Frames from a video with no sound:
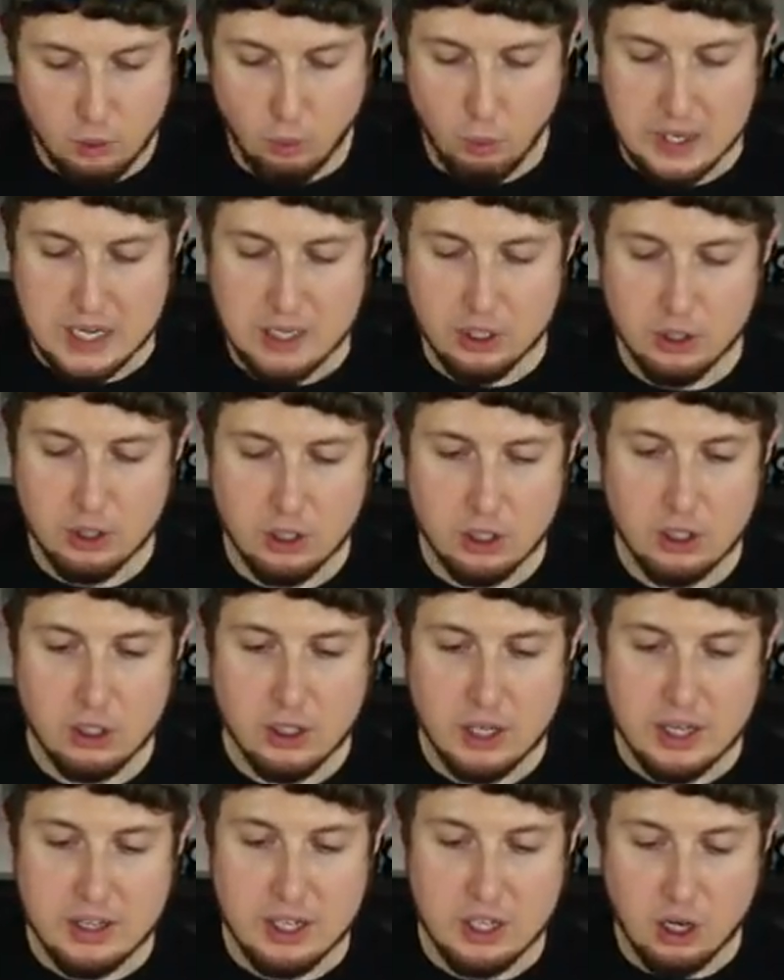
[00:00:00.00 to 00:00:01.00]

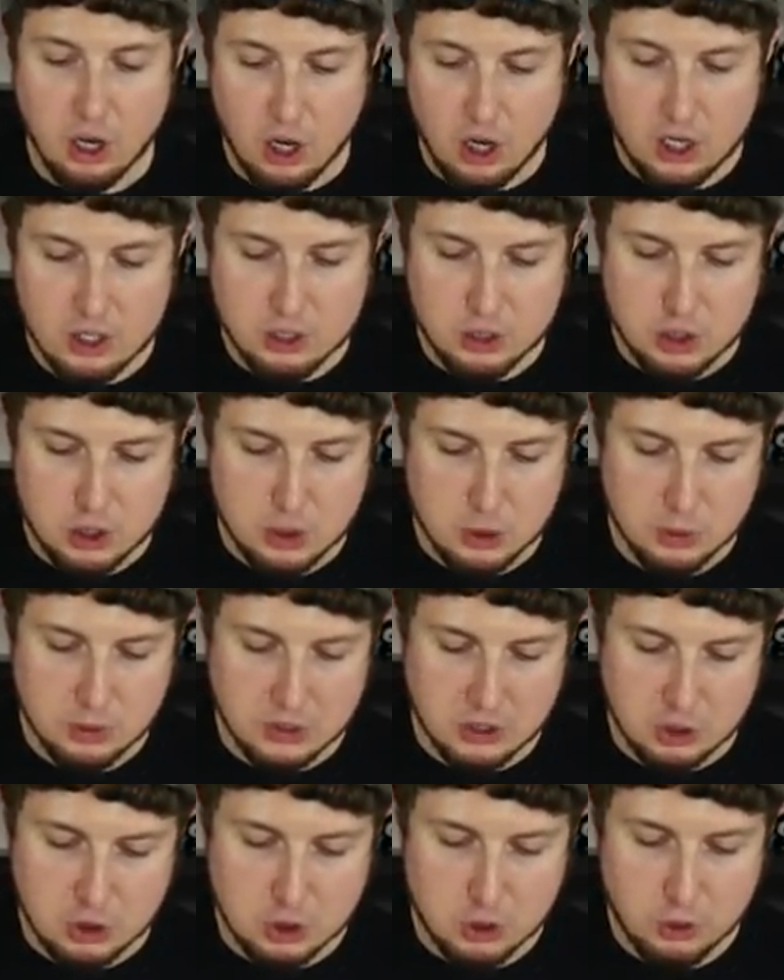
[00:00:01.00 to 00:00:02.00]
Weedle, and then on to
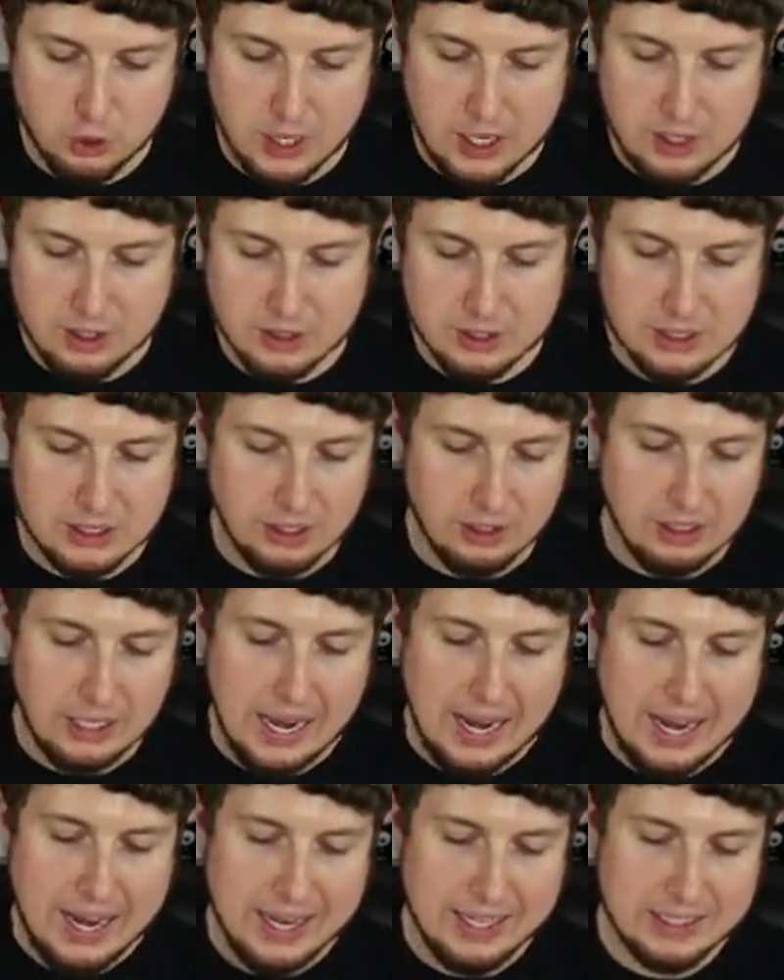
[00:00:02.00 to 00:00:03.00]
the trainers.
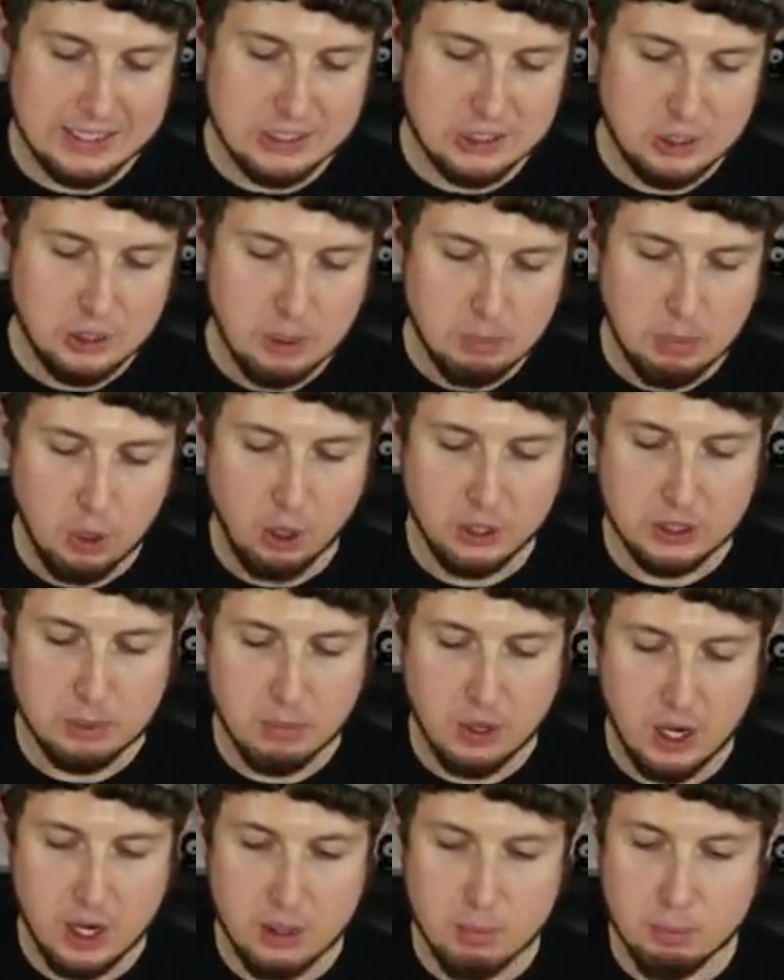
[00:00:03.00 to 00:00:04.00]
Last
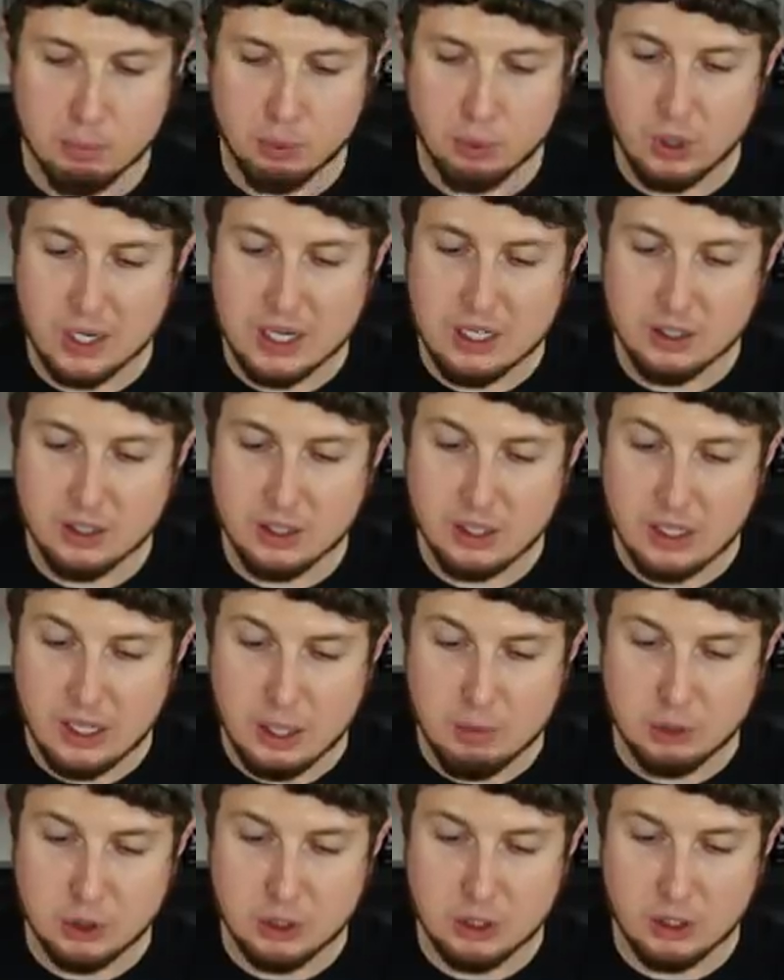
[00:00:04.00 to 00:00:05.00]
Pokemon Breeder.
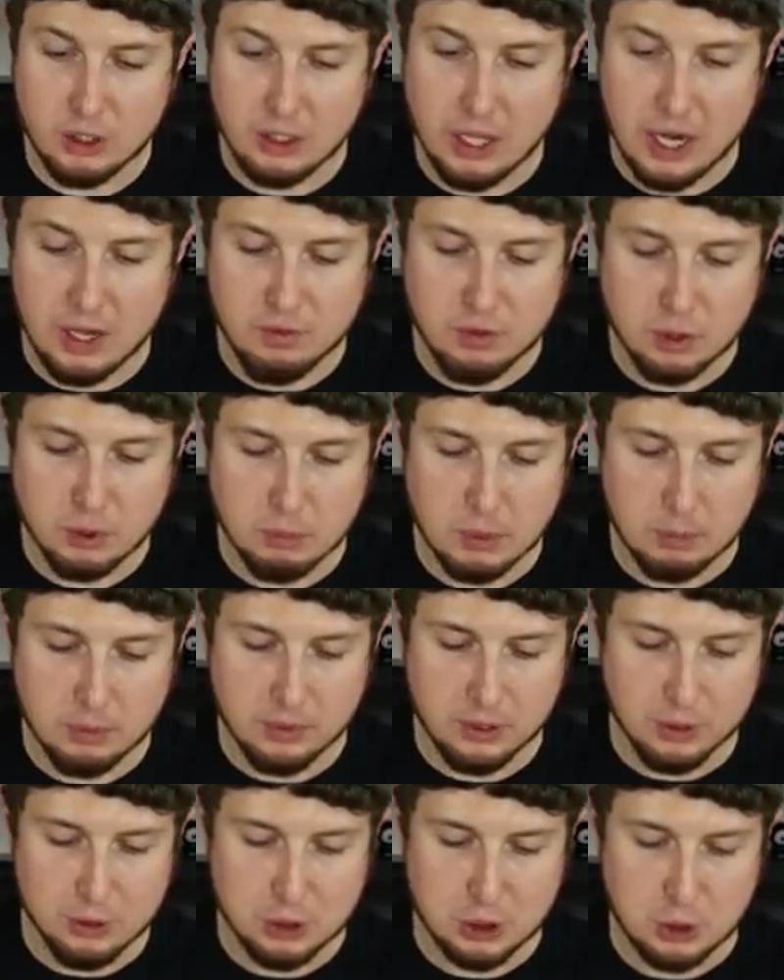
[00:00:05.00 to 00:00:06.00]
I'm sure a lot of you
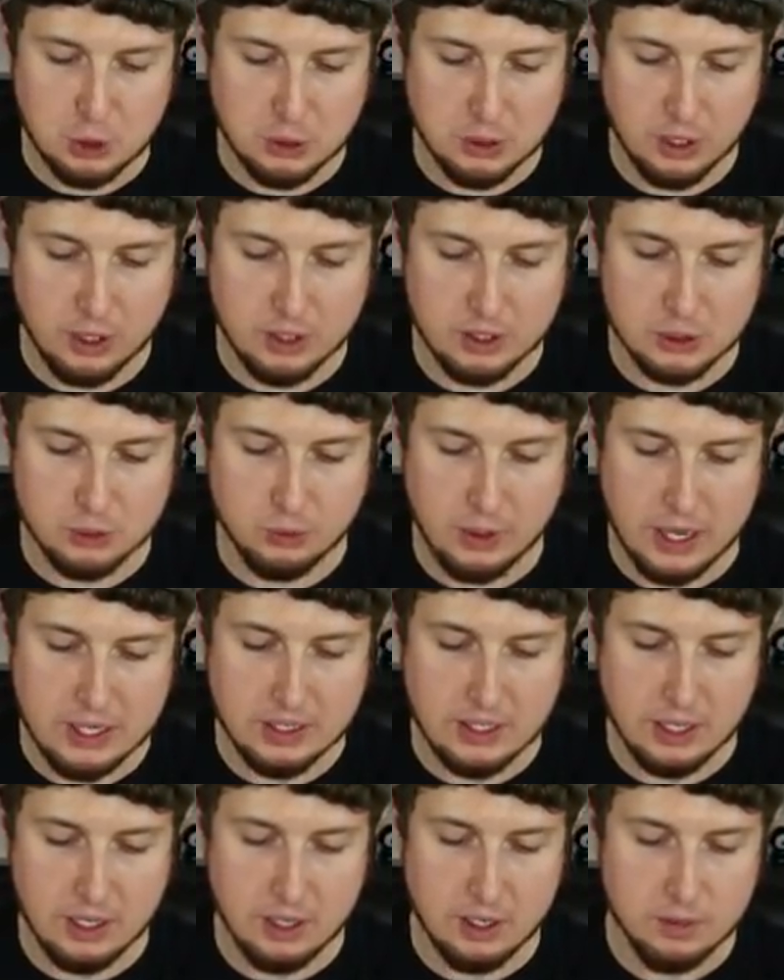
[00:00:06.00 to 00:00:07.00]
remember those 2 cards
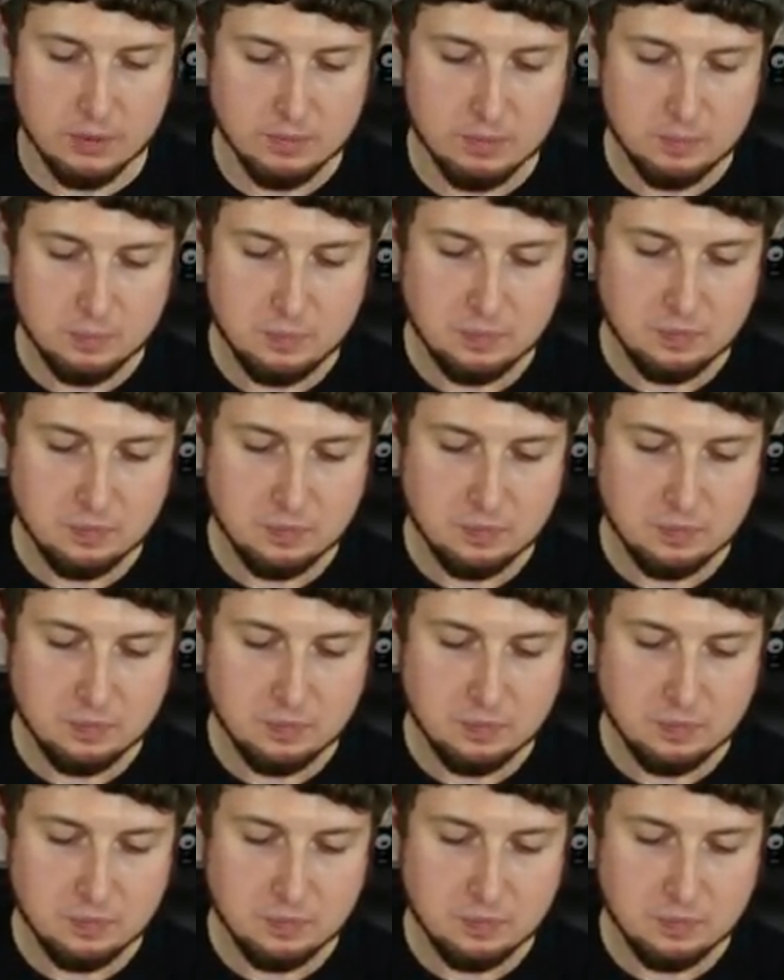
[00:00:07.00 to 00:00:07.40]
right there.